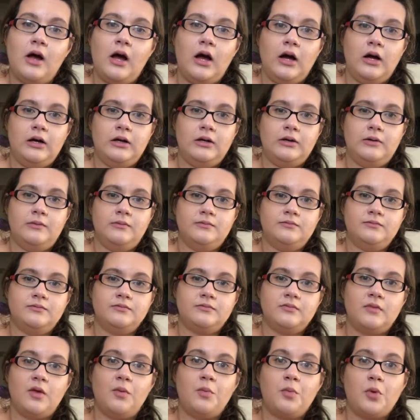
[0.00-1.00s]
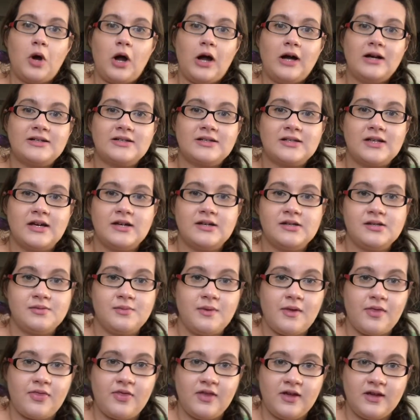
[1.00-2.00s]
Um, the process
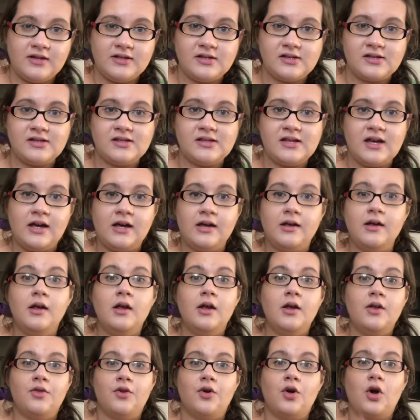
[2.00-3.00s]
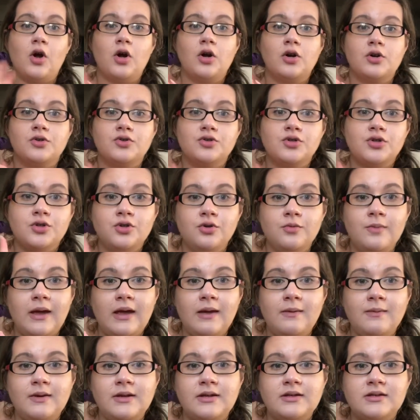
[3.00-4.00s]
with this is that there are two
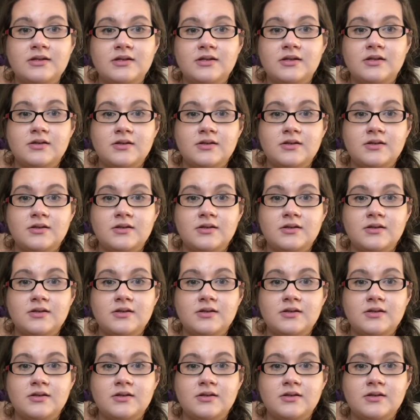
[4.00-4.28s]
babies,